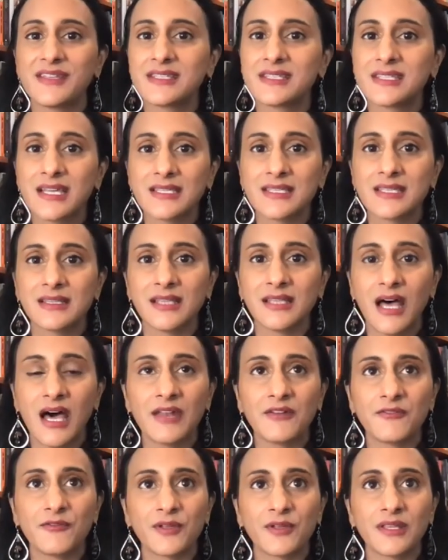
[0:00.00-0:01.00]
does a lot
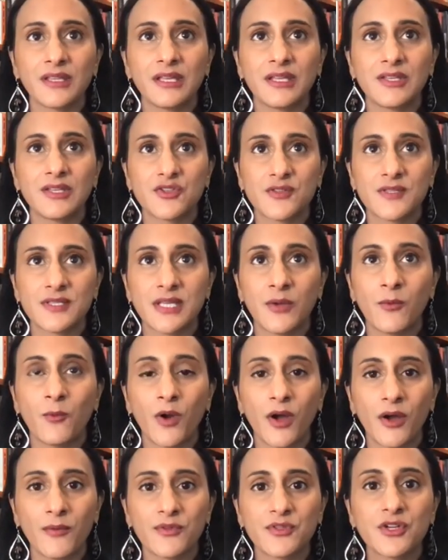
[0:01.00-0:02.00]
of really interesting
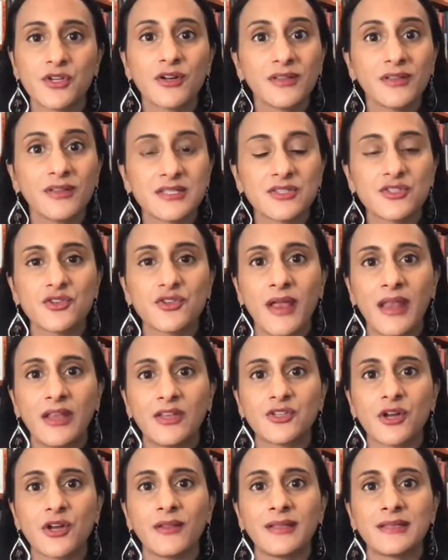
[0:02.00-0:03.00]
work with journalists and training
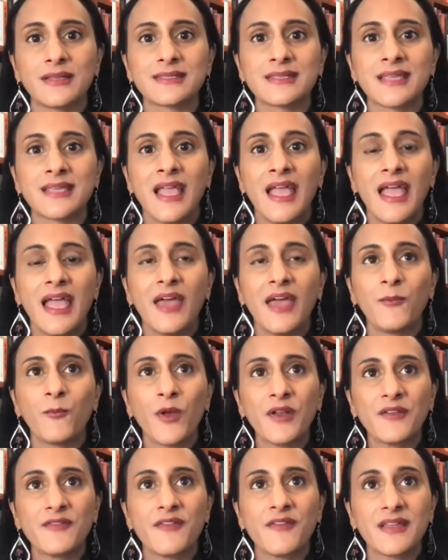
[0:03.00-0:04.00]
journalists. And
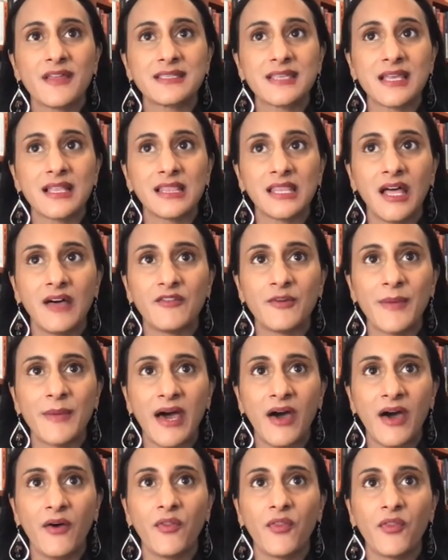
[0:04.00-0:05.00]
one of the things I love
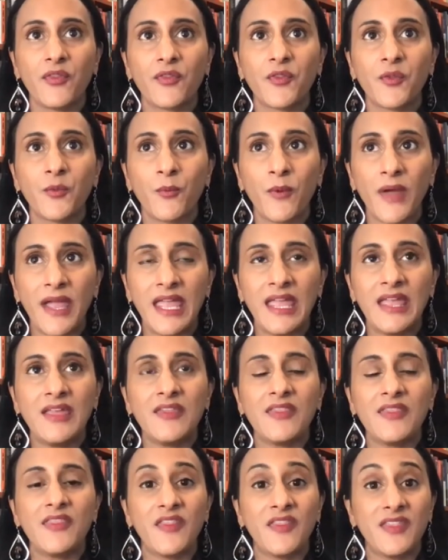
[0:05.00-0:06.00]
about the
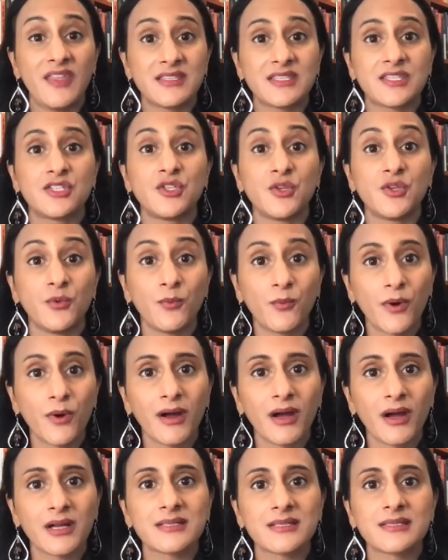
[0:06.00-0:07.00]
way that the Institute
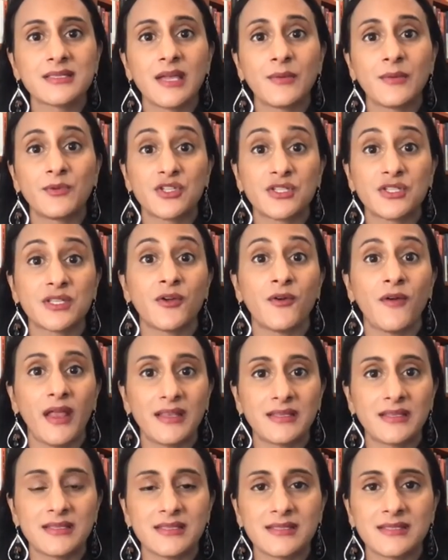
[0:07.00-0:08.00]
works, which is a
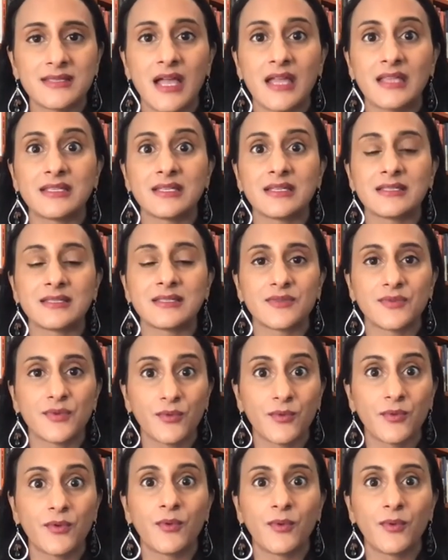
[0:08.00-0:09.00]
credit to the scientists
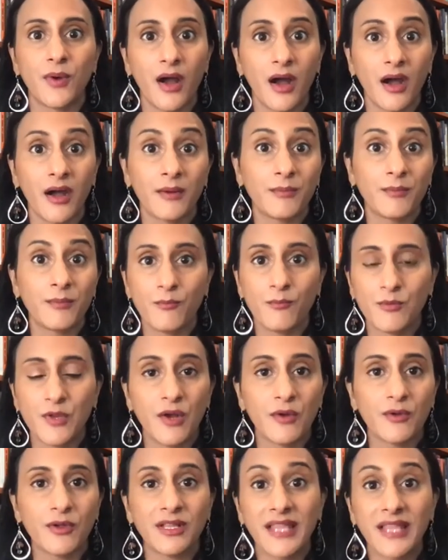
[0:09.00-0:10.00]
who are, you
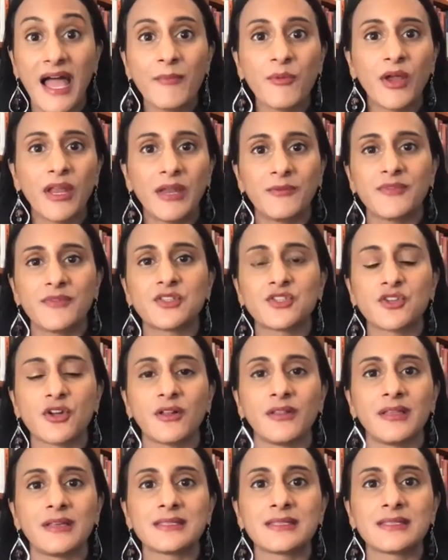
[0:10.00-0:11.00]
know, collaborating with the
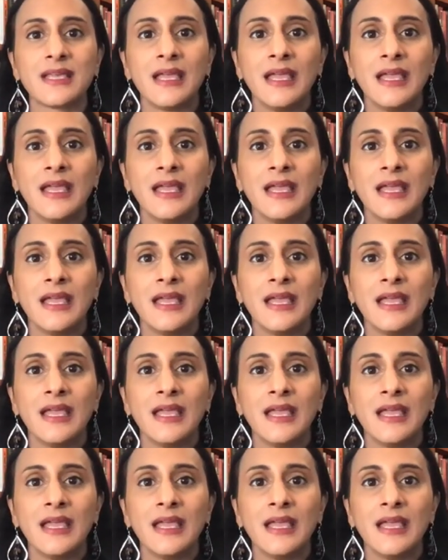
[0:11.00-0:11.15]
journalists,